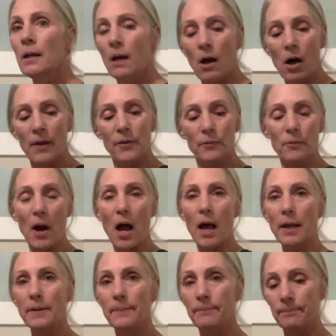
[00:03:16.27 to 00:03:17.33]
on the
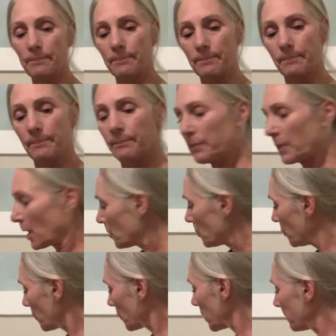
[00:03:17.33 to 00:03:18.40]
rod.
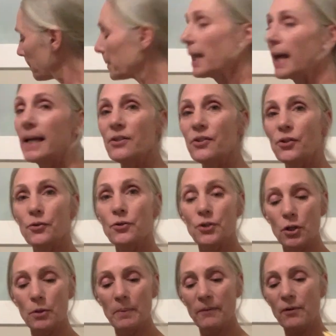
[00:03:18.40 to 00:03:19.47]
You're going to place your
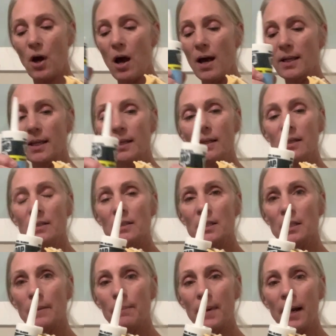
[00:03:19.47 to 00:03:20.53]
tube of caulking into
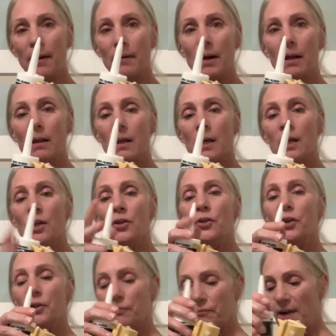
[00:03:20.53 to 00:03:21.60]
the barrel.
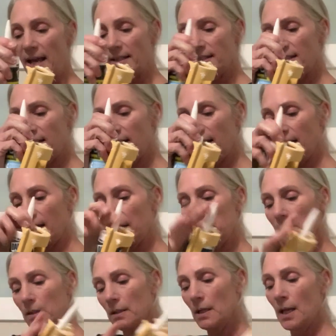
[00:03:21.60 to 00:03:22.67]
You're going to rest it in.
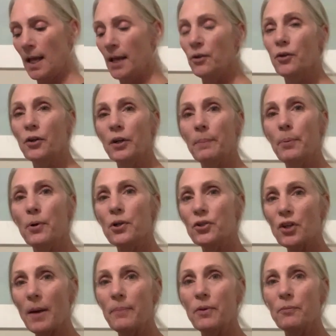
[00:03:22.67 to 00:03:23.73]
You're going to push
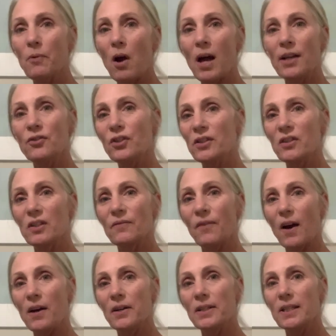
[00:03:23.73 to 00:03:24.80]
up the rod just as
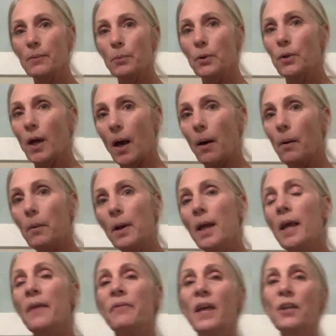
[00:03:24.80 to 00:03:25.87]
far as it will go.
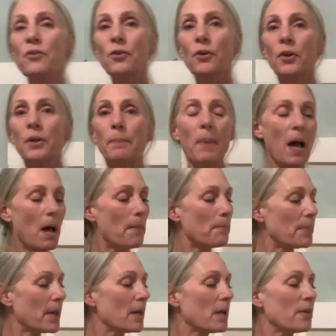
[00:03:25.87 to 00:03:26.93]
Then you're going to
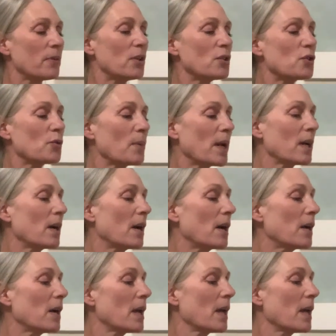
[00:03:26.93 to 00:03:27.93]
pump the trigger